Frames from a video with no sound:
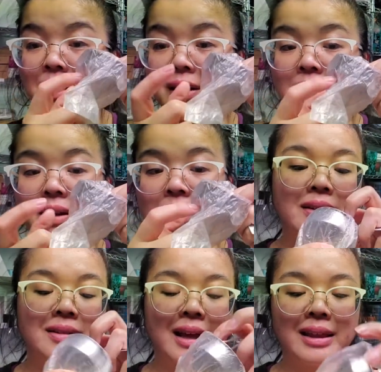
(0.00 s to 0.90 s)
tiny,
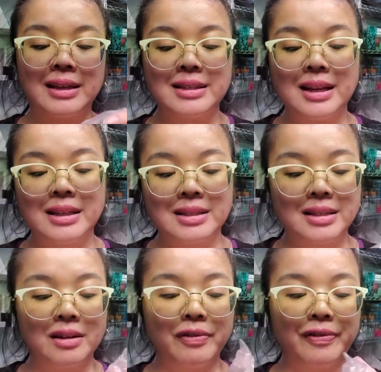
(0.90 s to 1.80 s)
I think a stainless
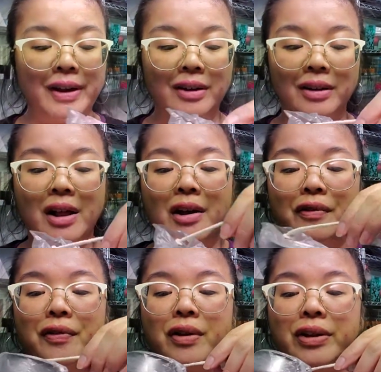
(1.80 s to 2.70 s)
steel funnel
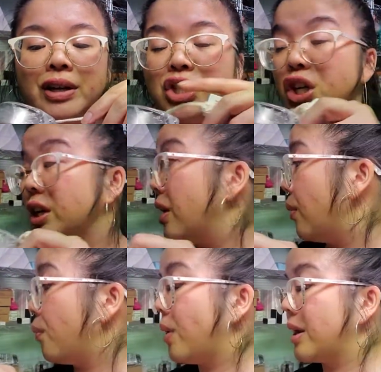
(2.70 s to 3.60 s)
for the Kachina
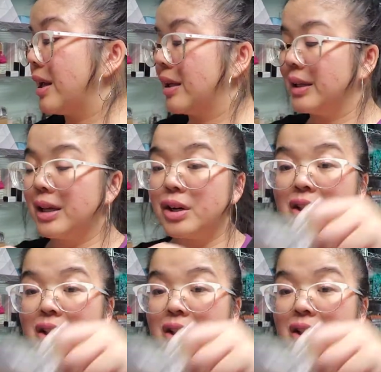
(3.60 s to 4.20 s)
one liter.